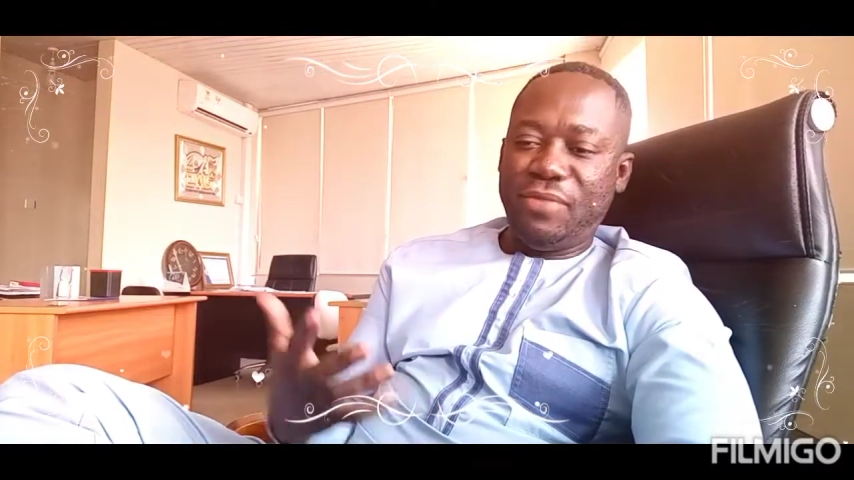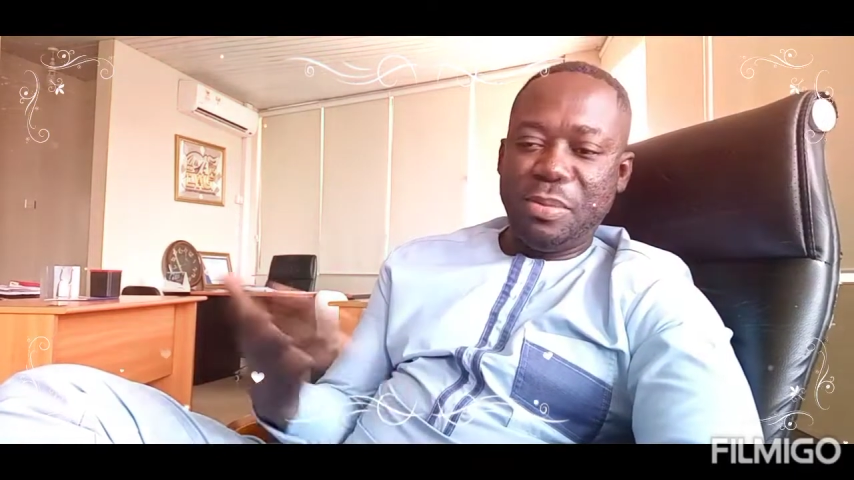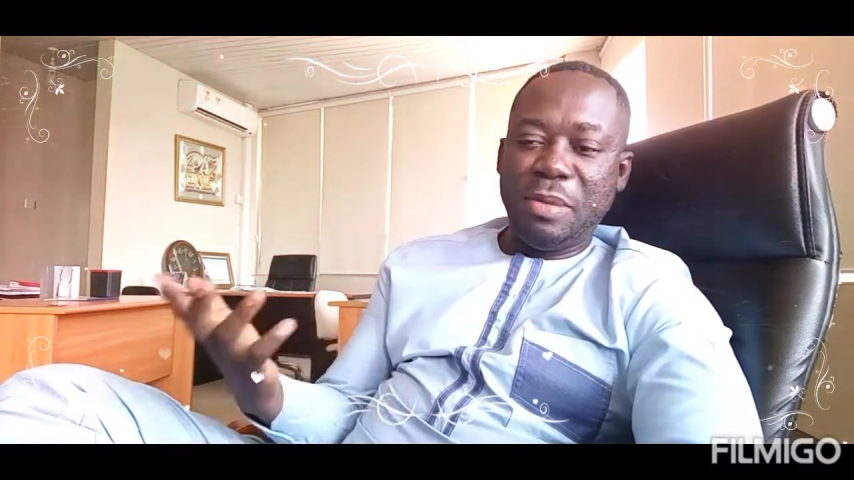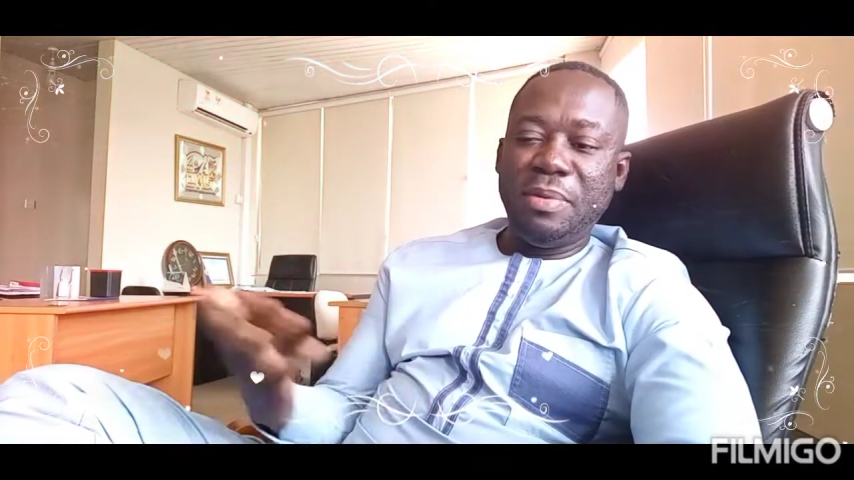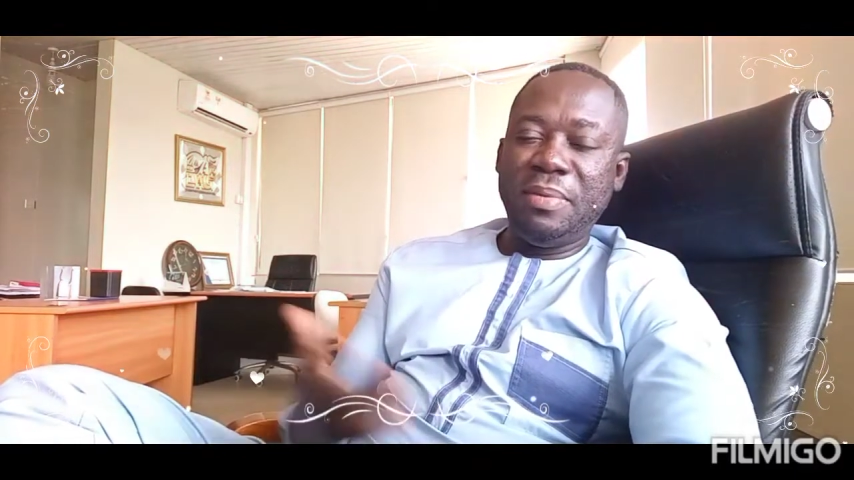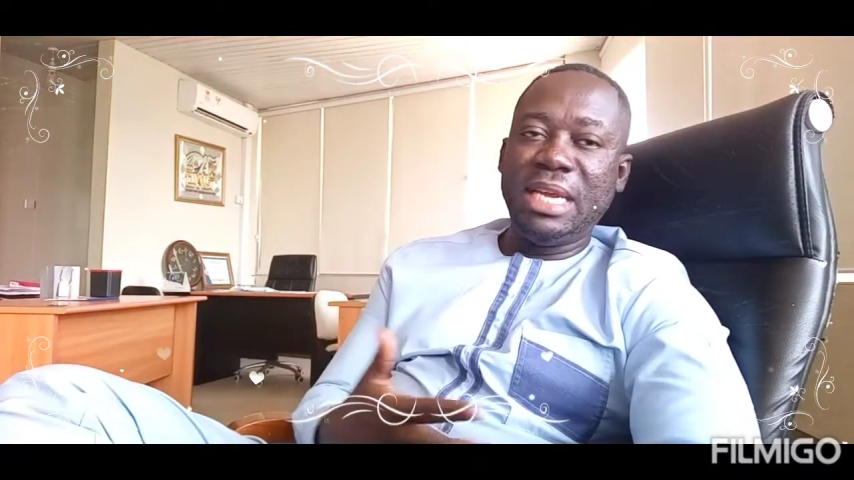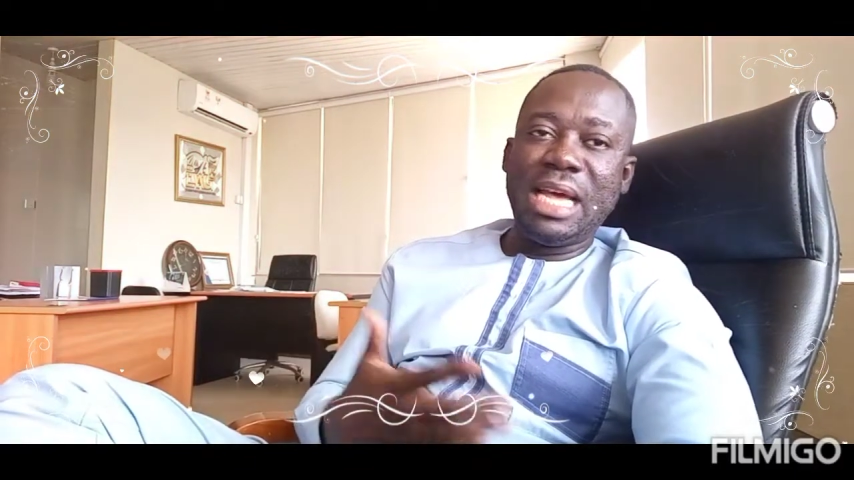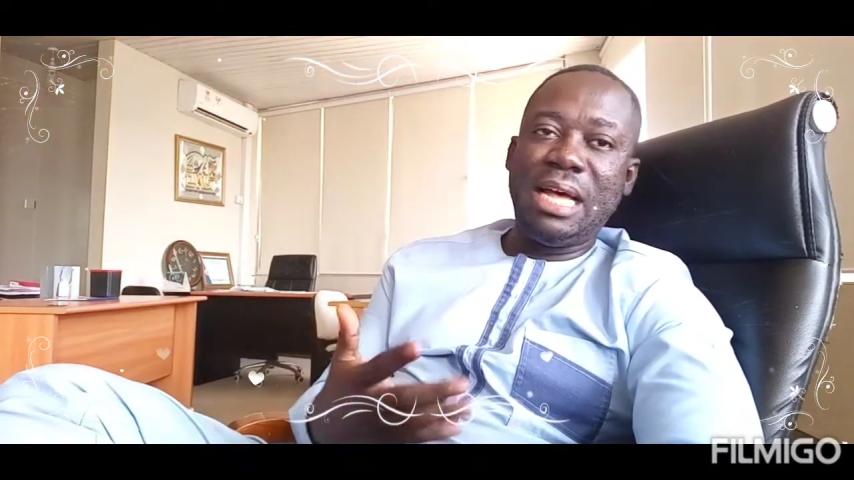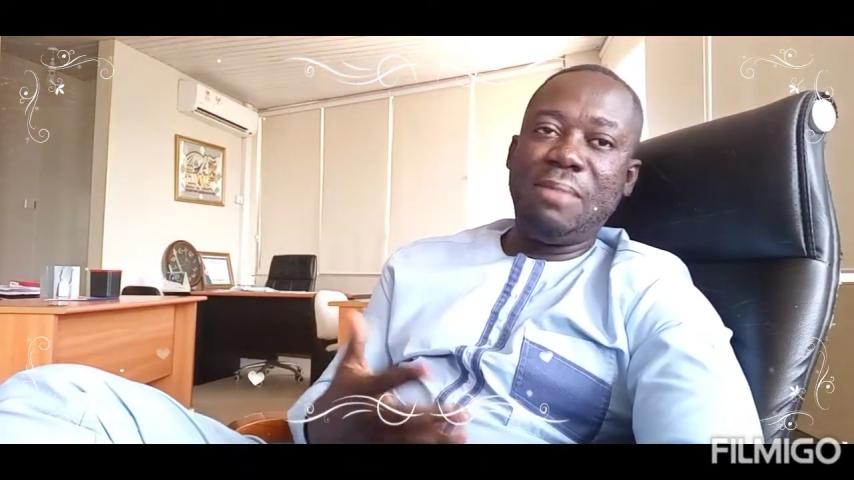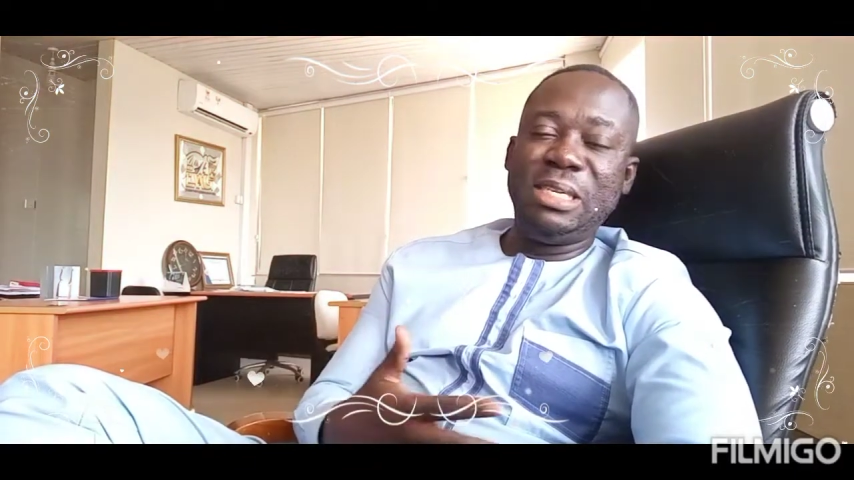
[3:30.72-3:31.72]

from the biblical